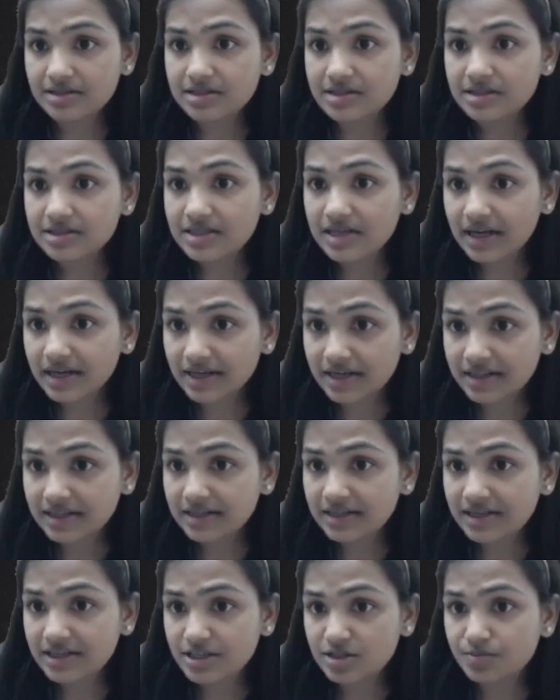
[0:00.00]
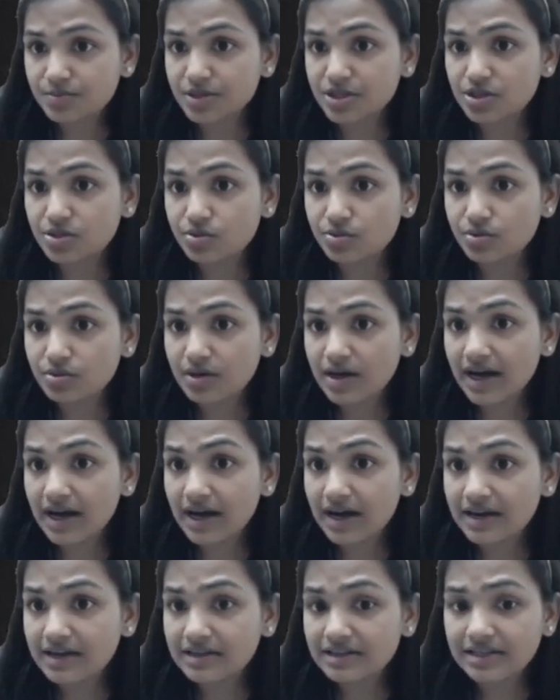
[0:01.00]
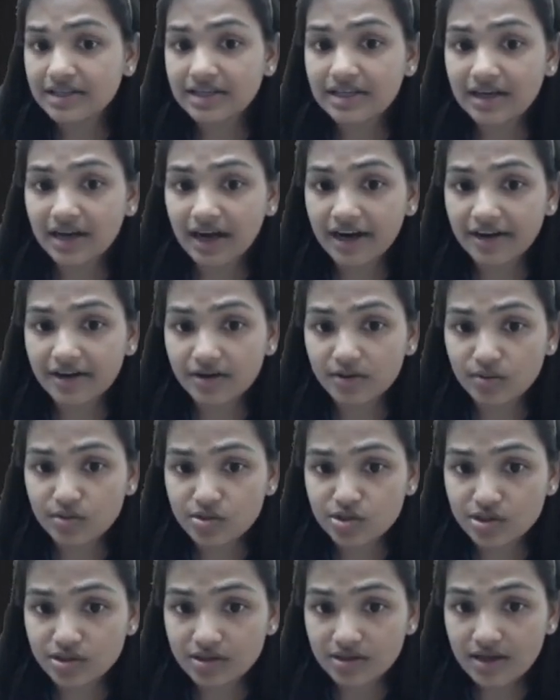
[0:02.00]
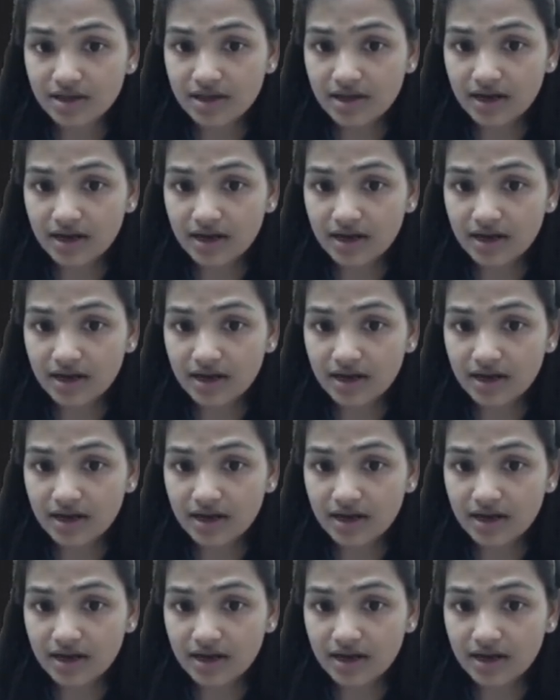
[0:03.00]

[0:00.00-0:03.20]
the another sp2 and the hydrogen.